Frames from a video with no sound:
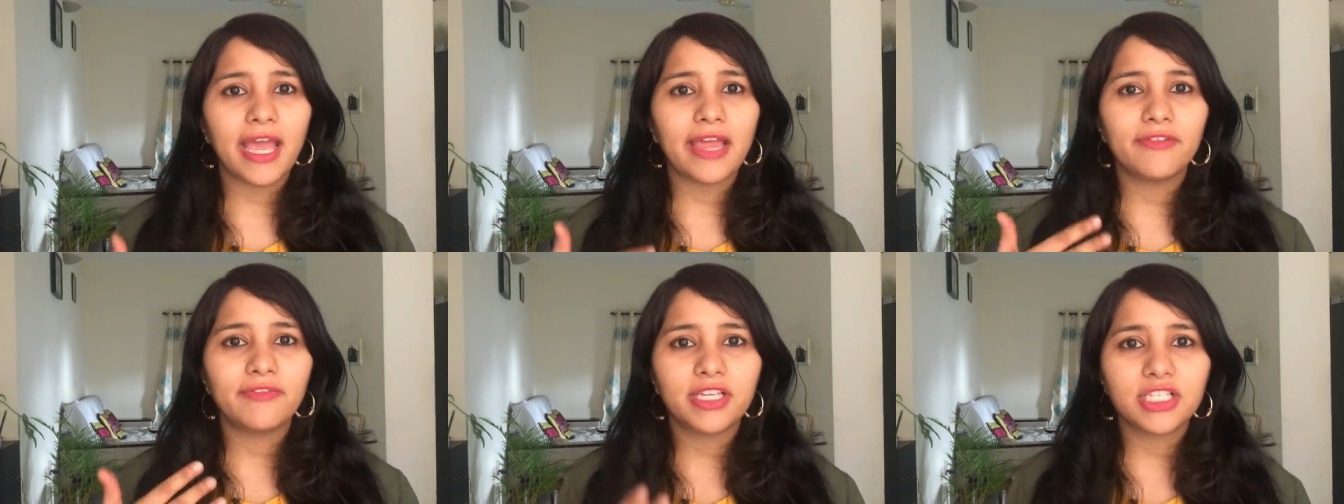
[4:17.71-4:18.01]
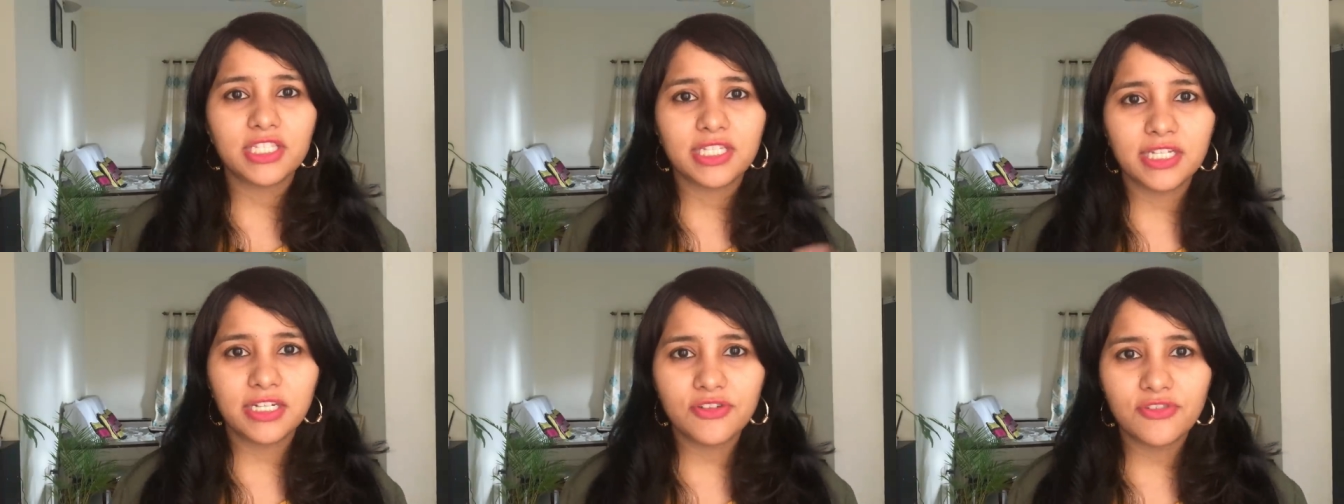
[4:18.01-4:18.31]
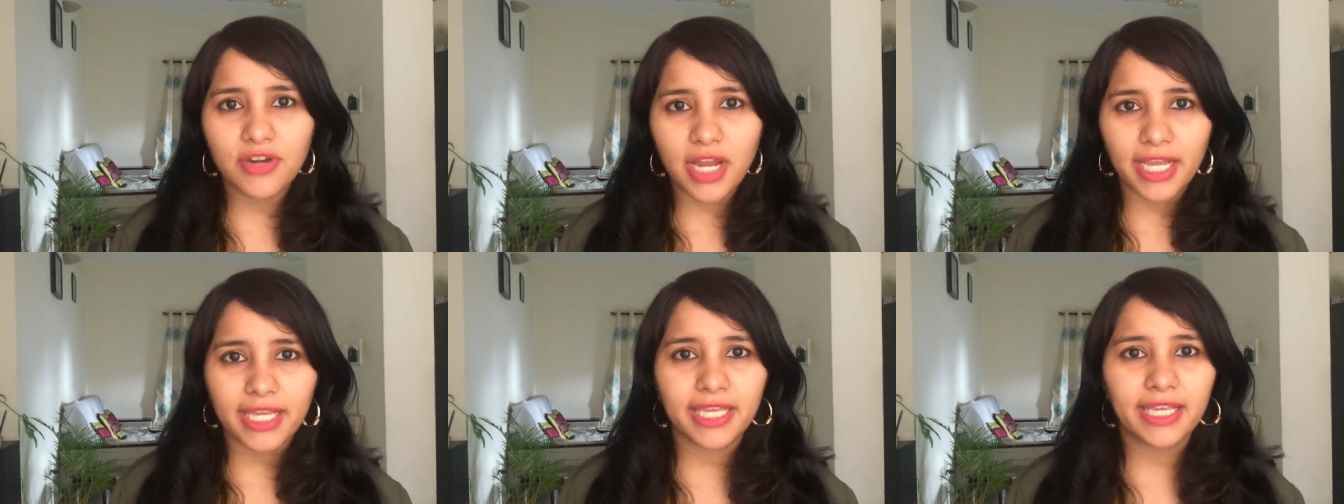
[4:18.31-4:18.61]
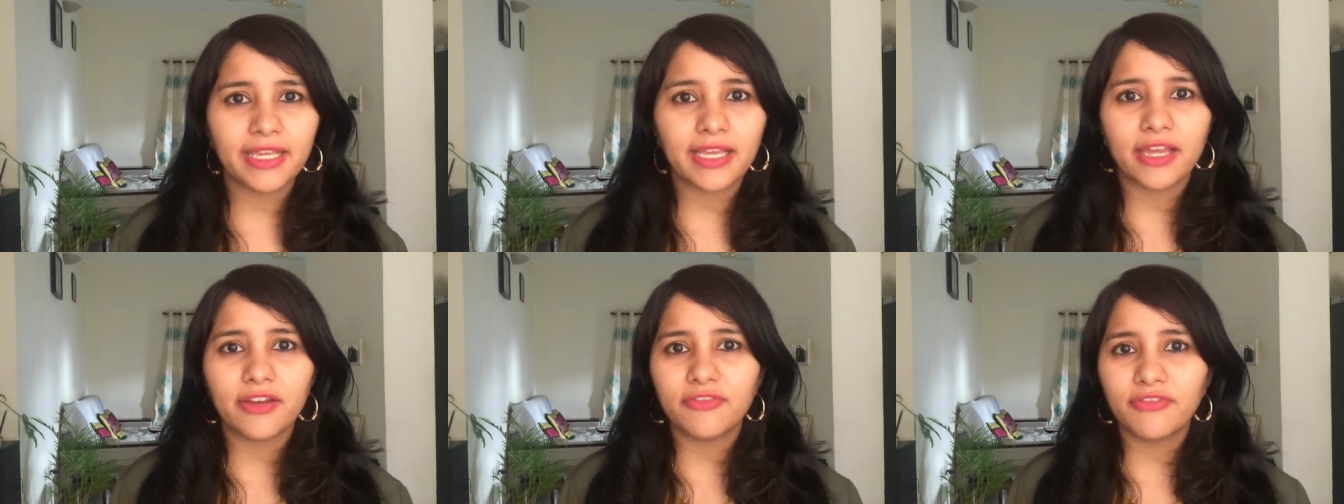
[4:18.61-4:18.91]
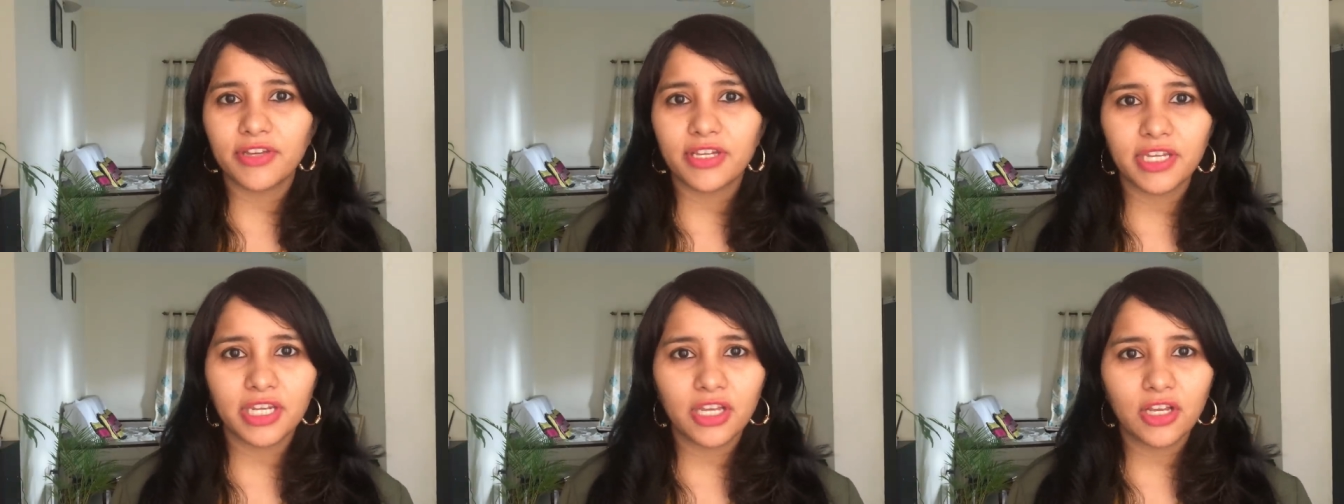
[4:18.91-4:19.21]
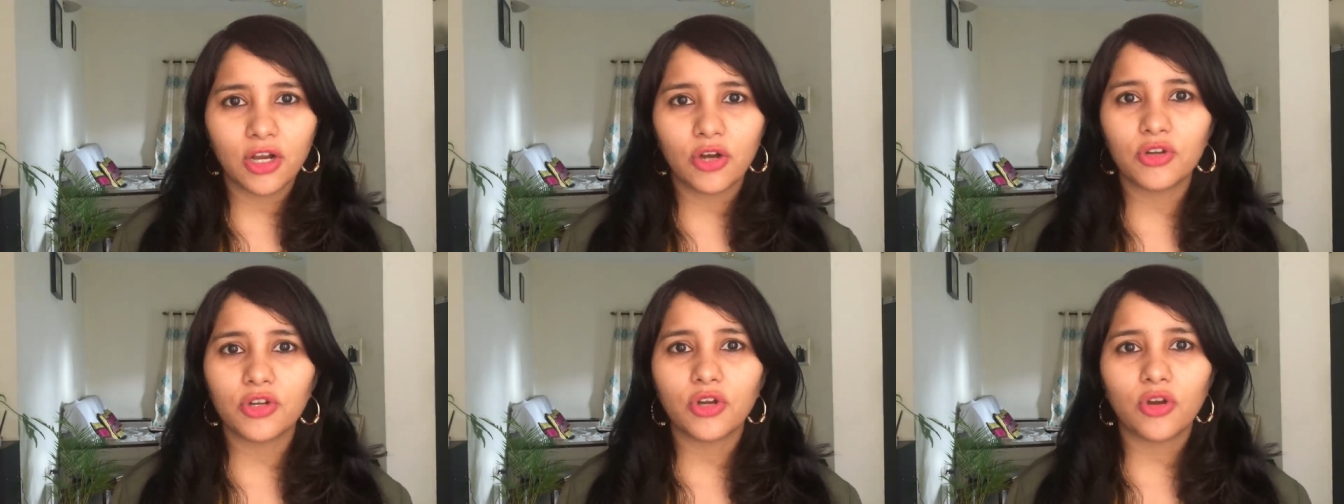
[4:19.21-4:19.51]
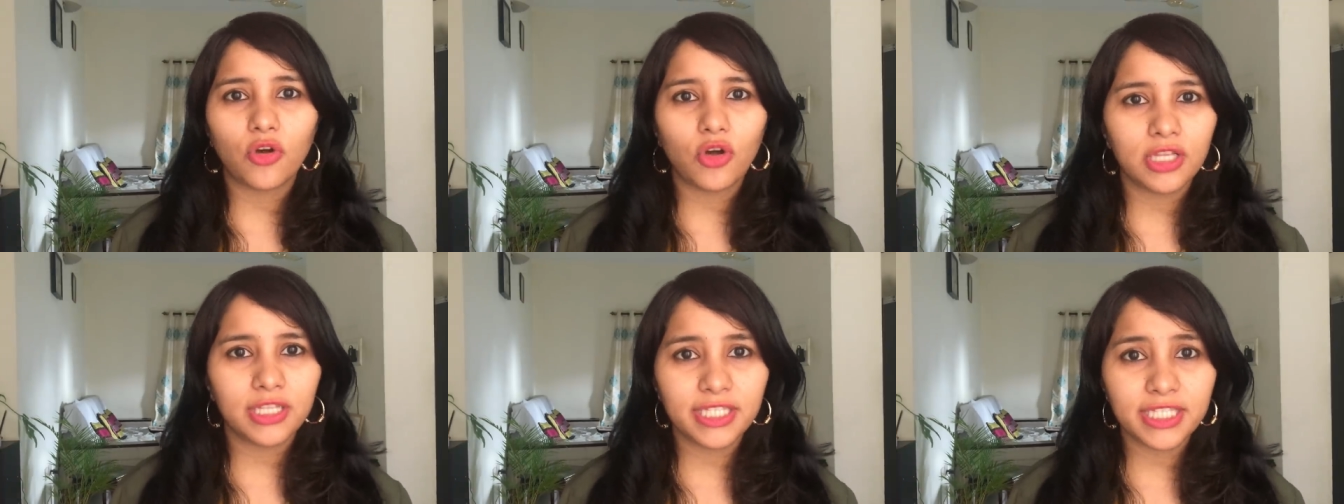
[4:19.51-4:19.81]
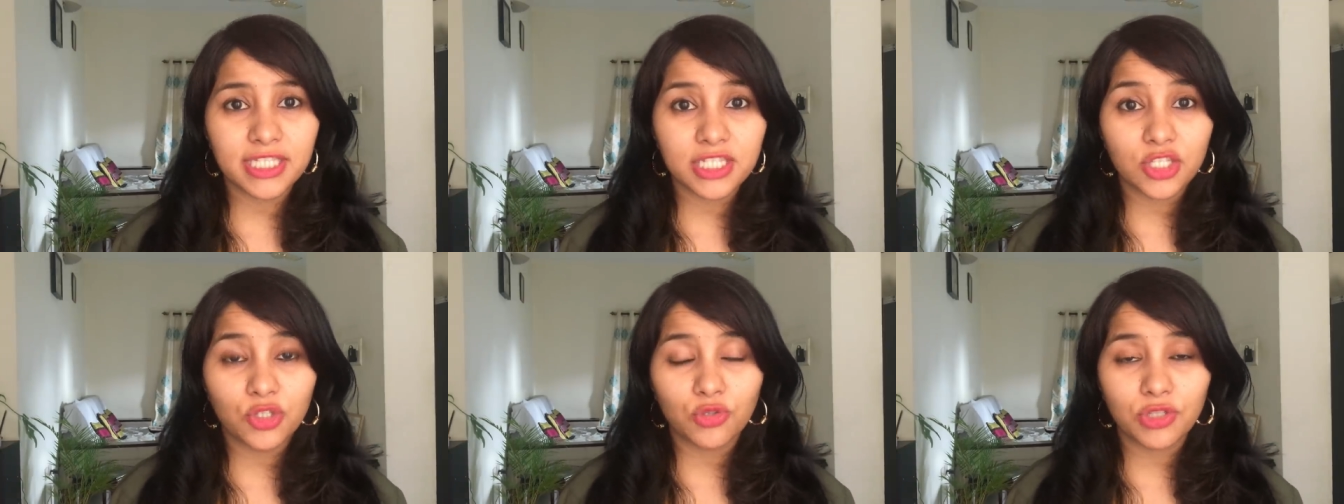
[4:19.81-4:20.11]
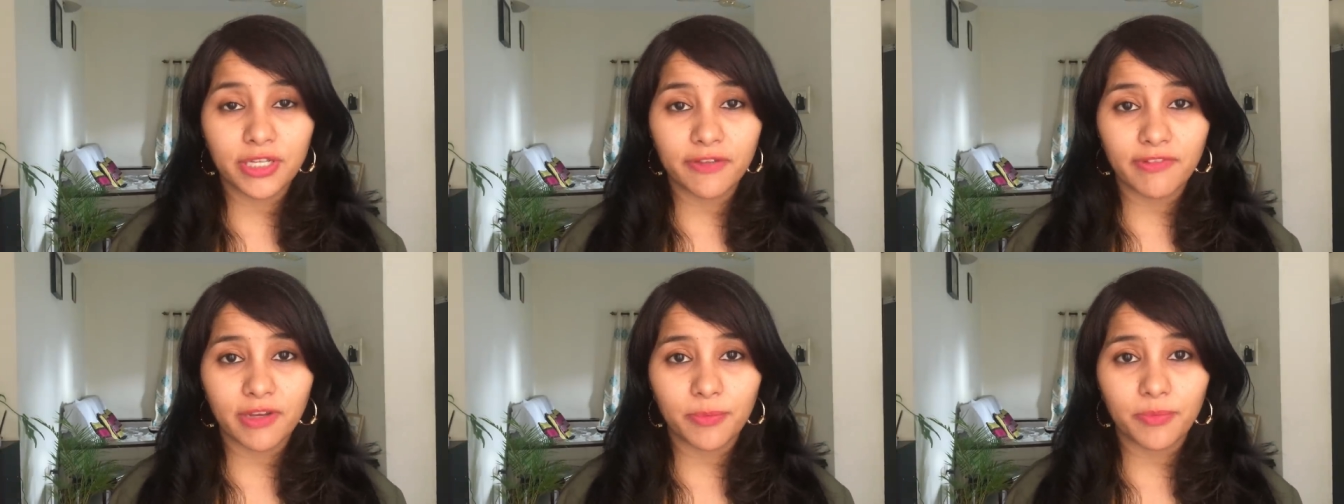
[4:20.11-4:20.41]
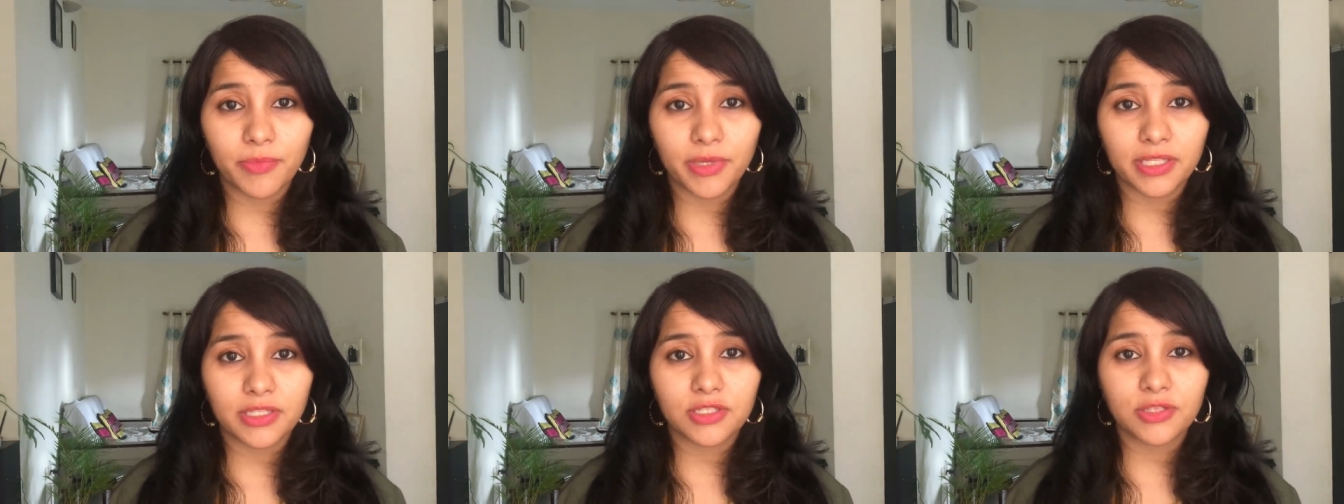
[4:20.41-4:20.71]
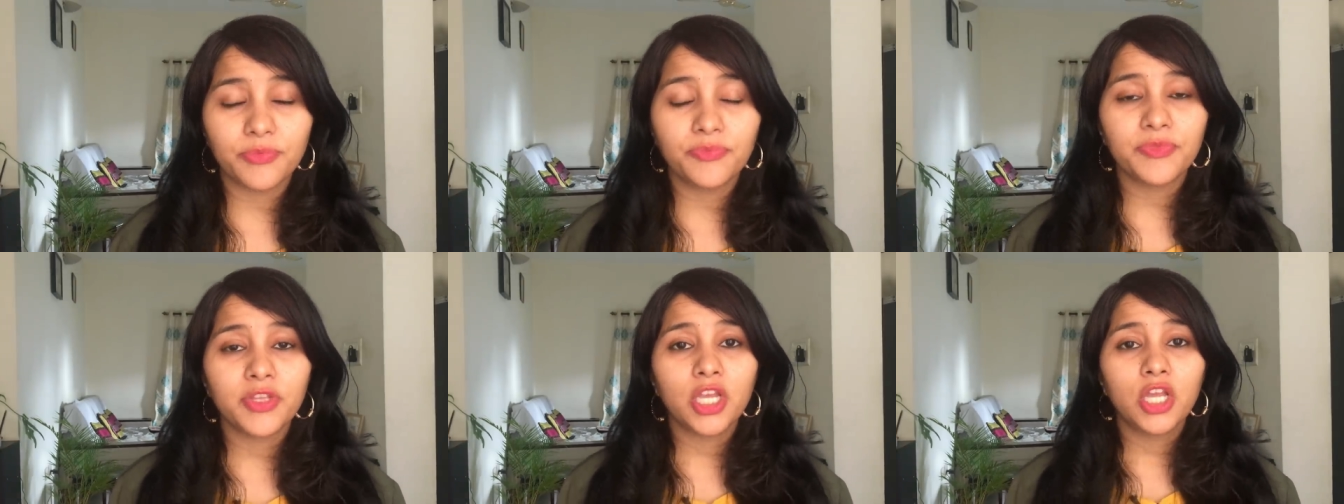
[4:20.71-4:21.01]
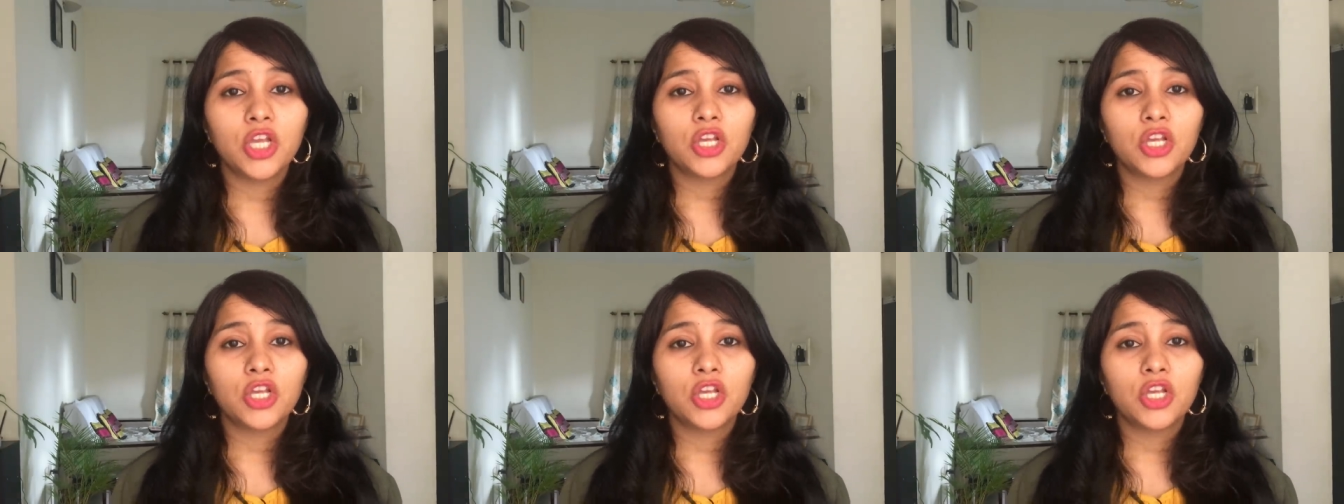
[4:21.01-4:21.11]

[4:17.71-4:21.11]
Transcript: and we are still tracking and figuring out all these new developments.